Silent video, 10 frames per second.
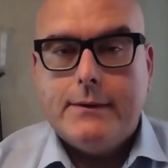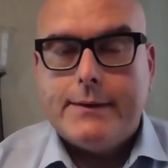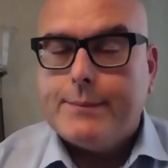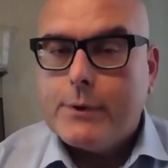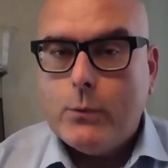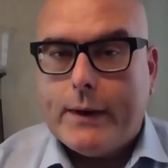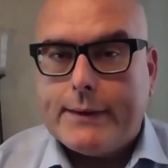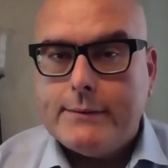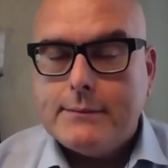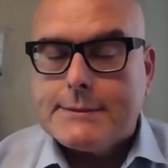Number
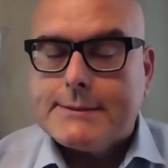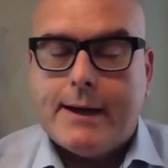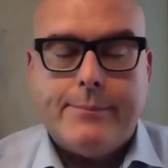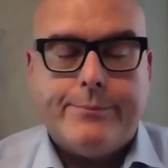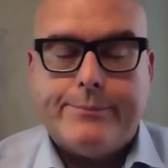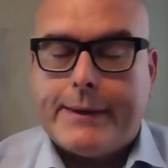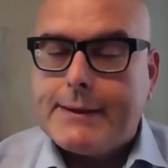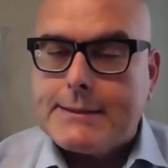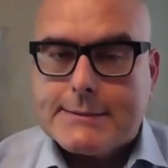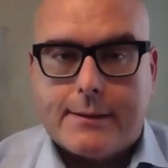one, stop
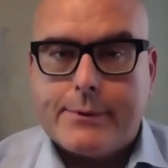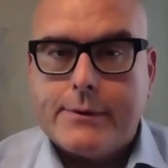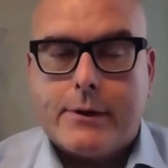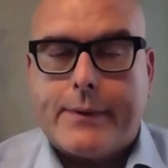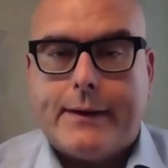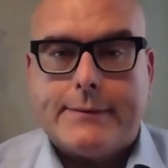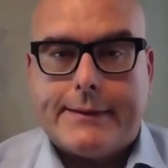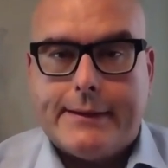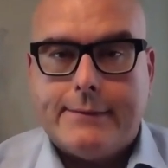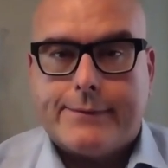being stubborn around the
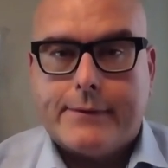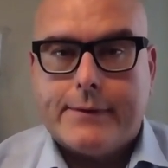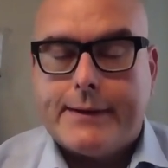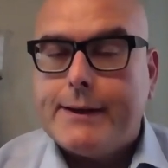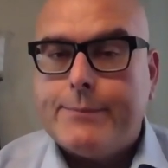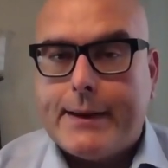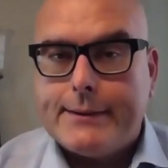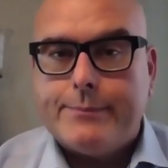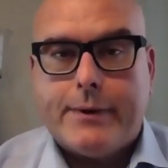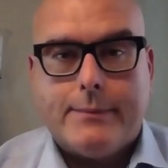need for an
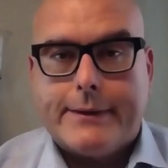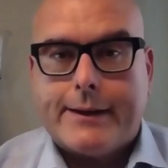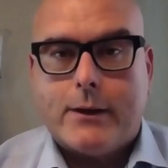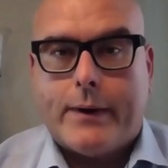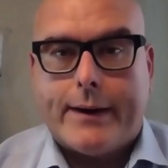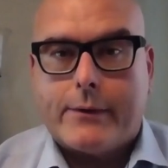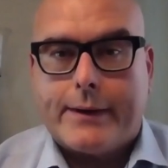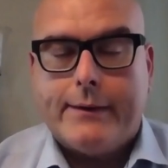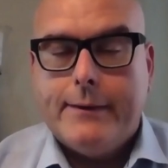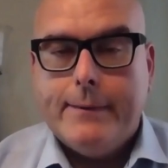independent public
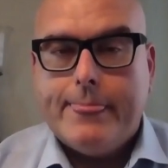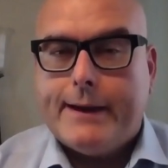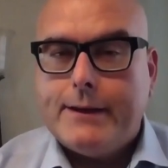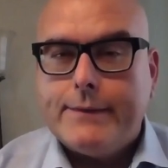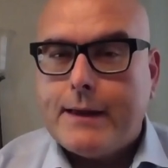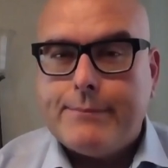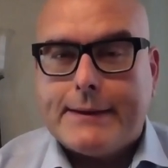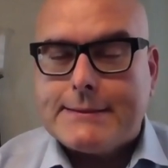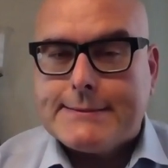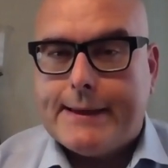inquiry. I know that
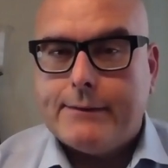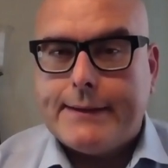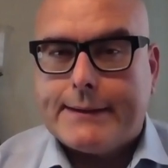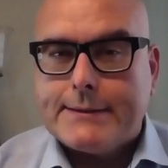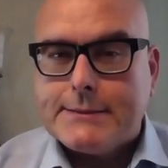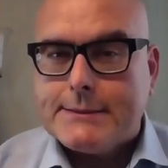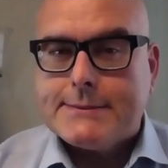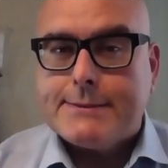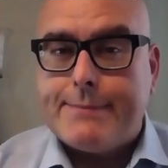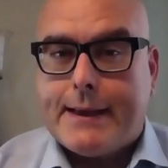might sound like it's just
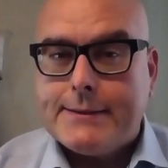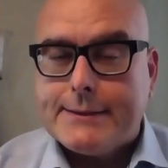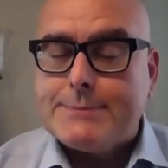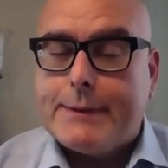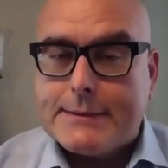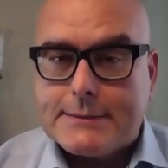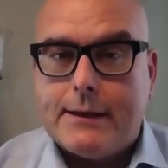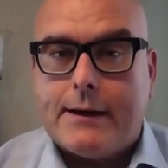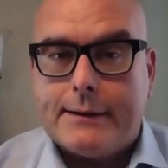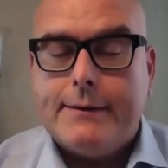semantics, but it's
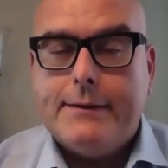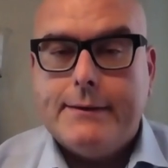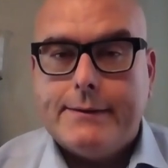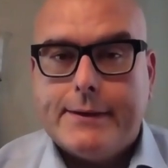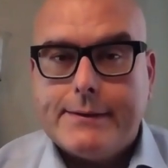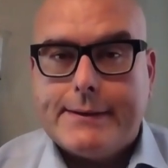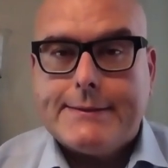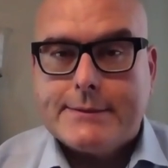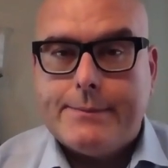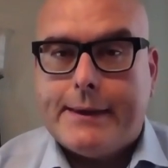not. There
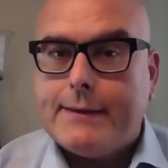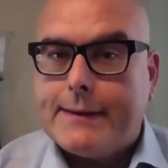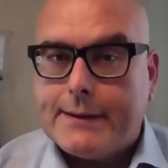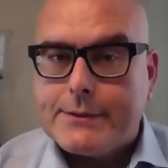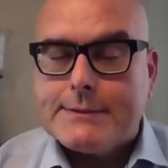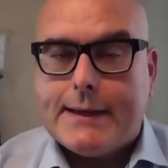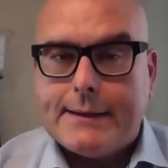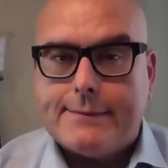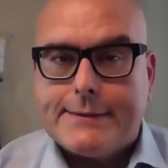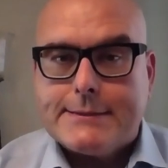needs to be on the other
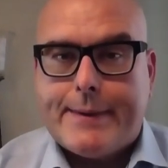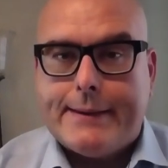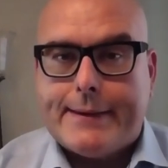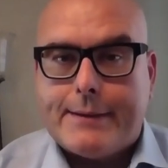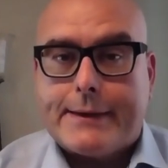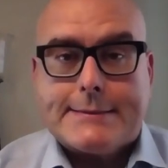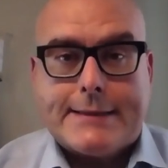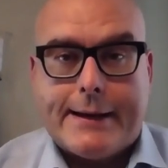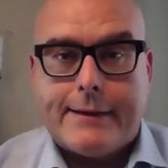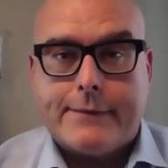side of this pandemic, as
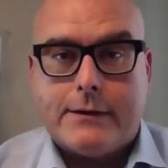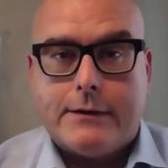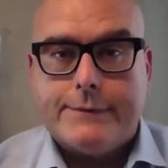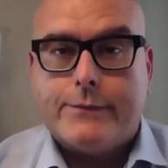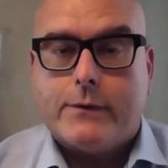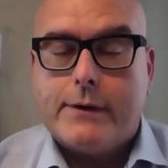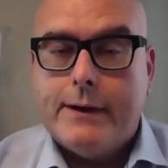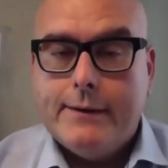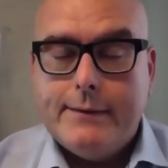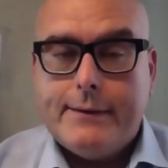I have called for,
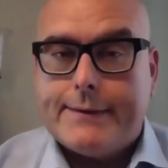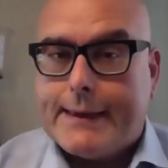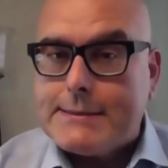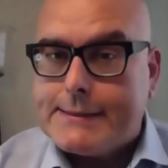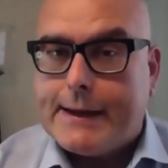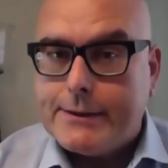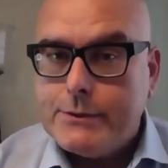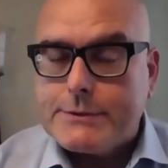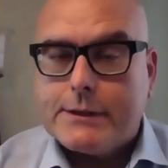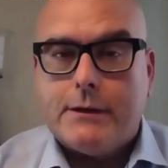and the
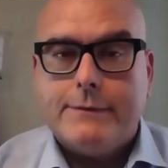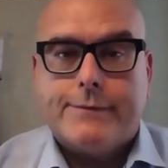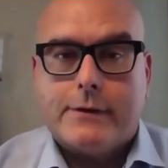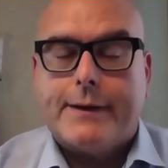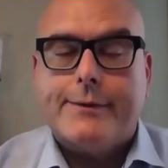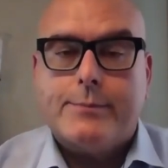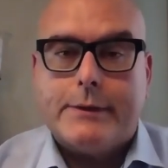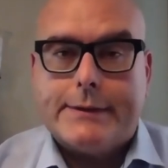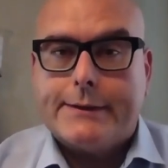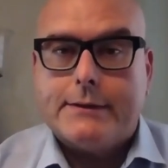SEIU has called for, and other
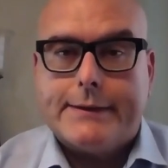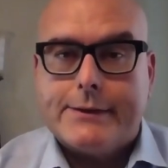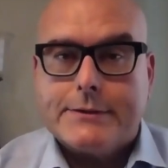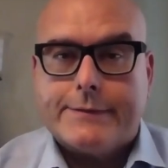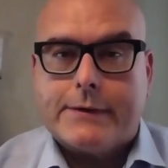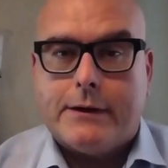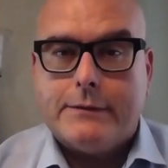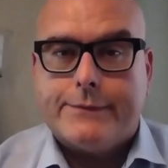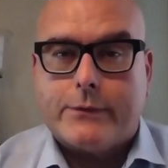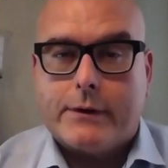political leaders have
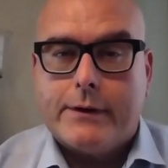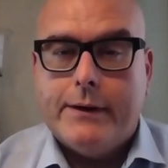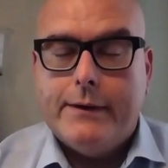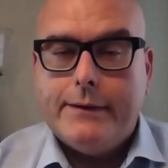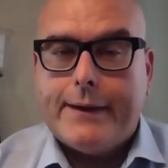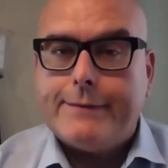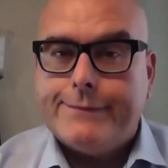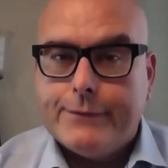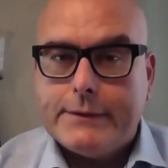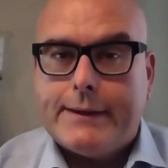called for, a
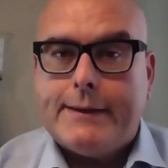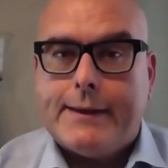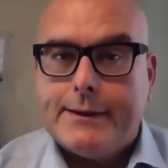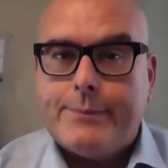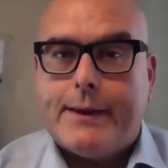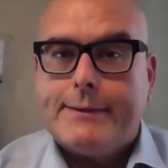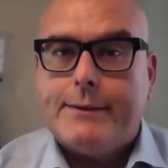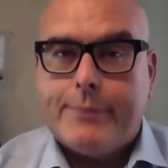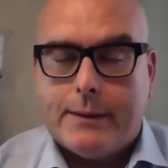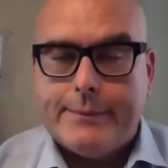fully
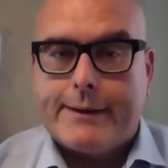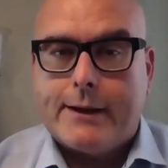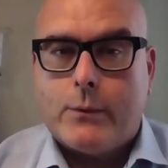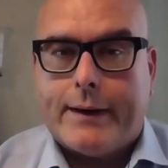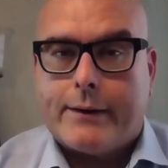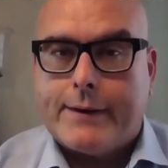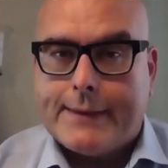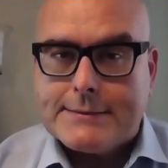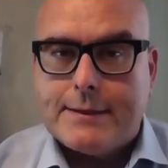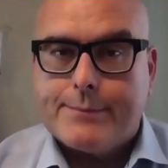independent public inquiry.
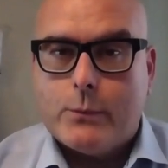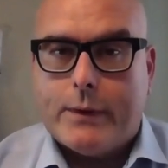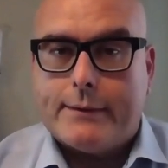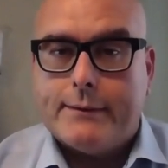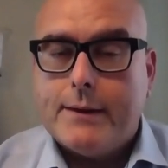That's number one.